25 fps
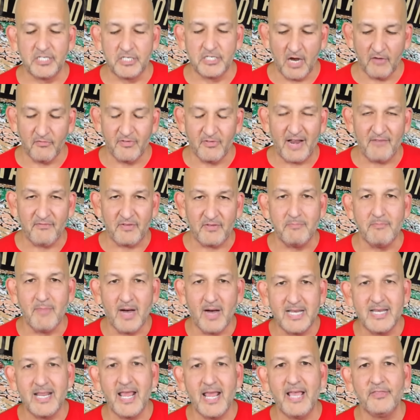covered every
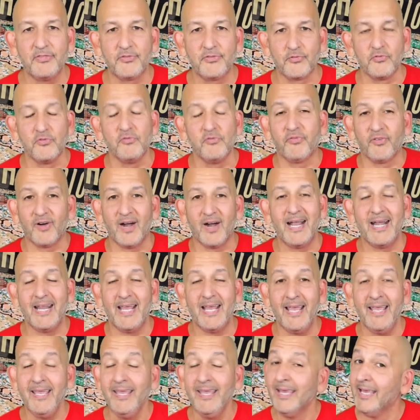Monday through
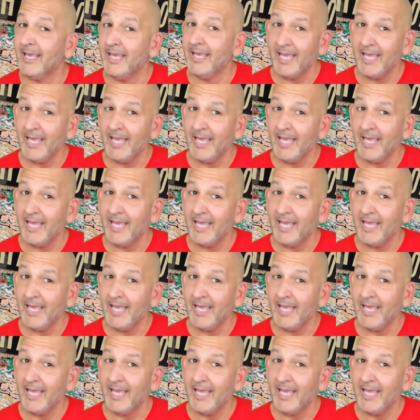Friday.